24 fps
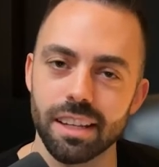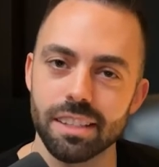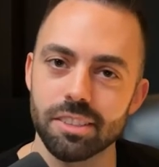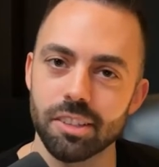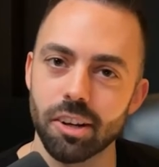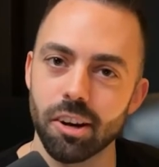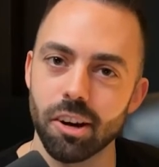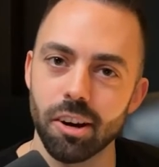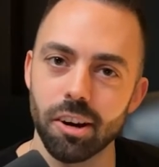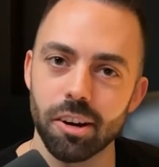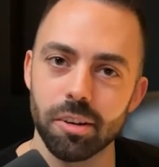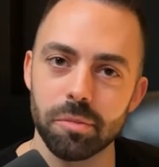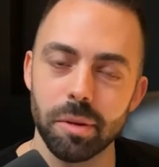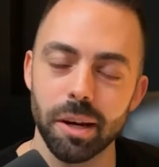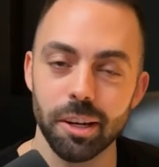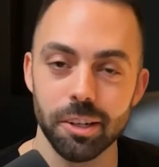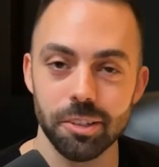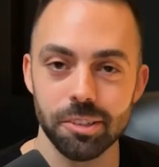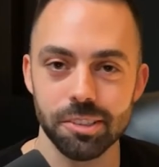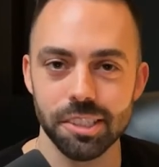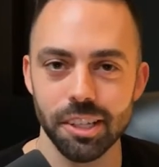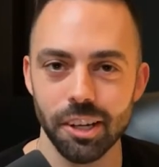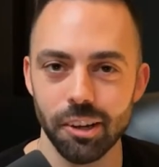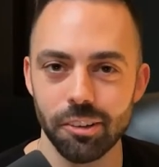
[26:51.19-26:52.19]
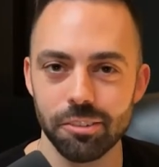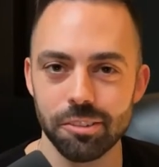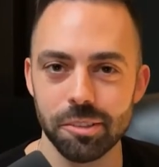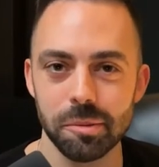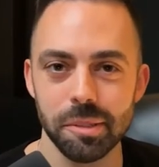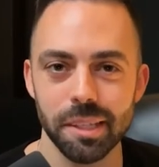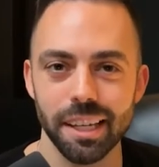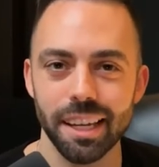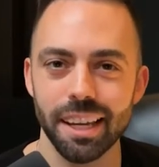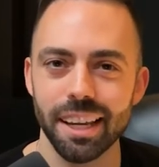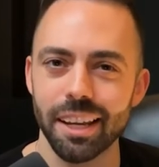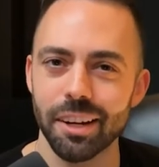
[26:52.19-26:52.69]
it's hard by yourself to be
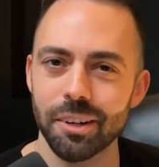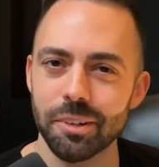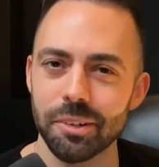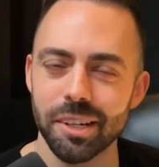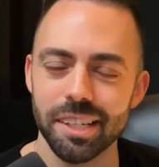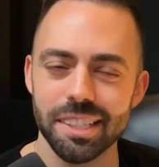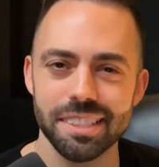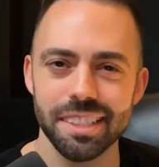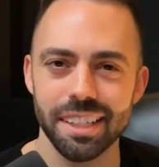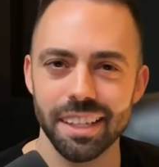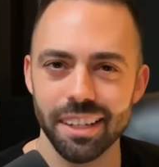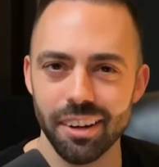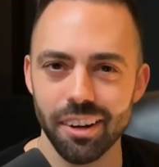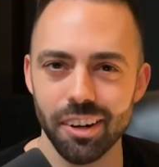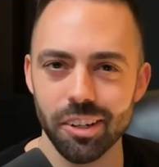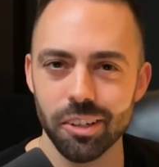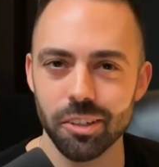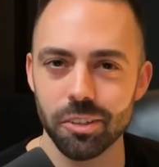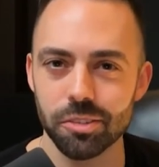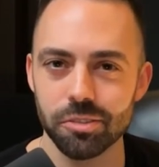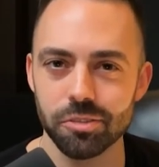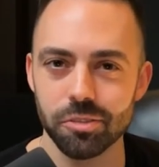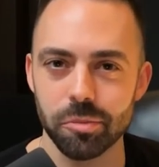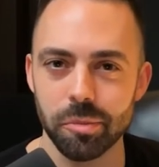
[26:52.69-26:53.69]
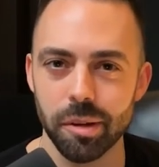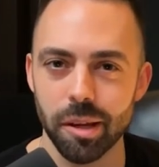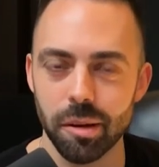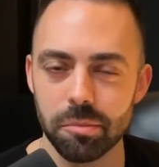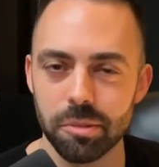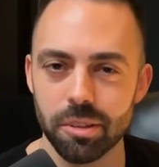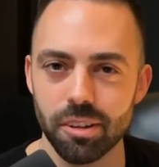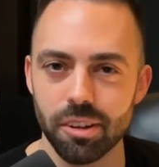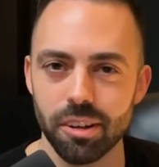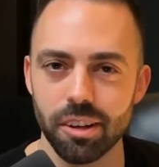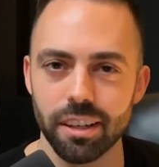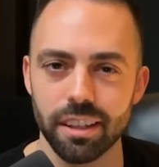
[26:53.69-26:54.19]
like, I got to write ten articles for my
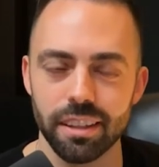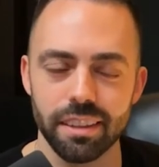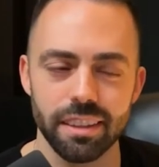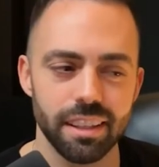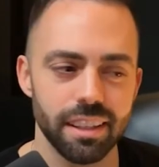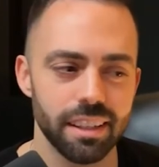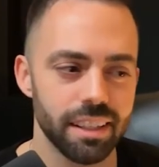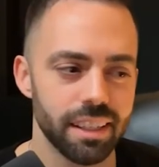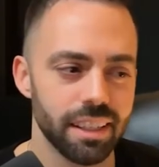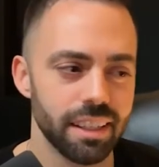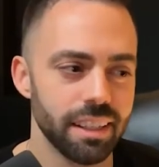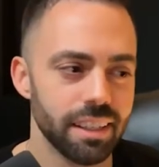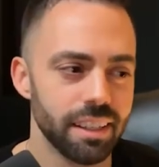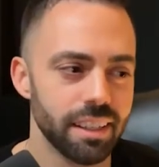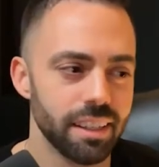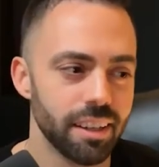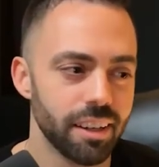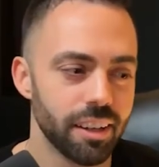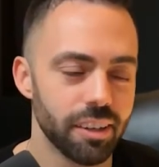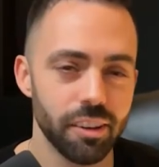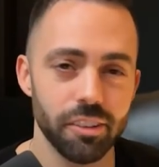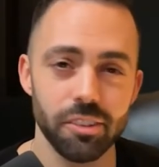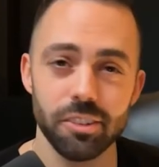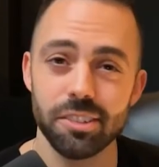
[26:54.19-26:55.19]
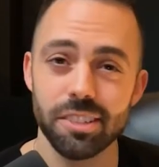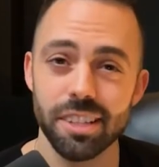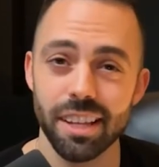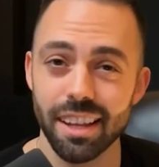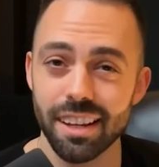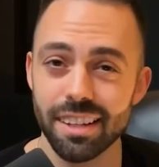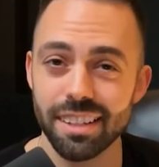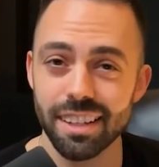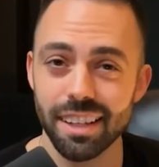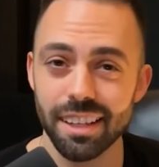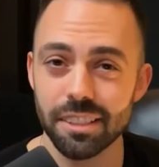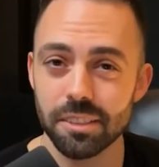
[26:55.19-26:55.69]
blog and then another
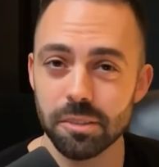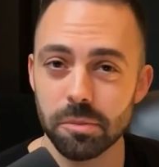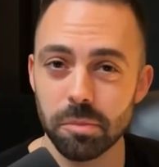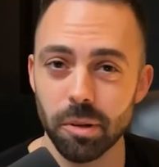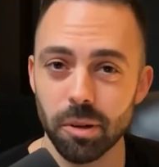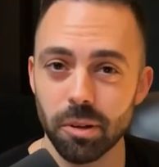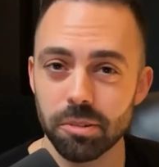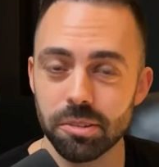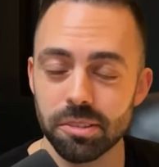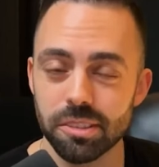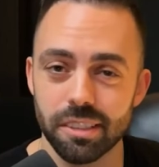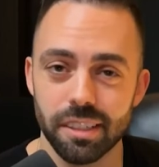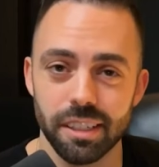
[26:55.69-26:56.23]
ten guest posts.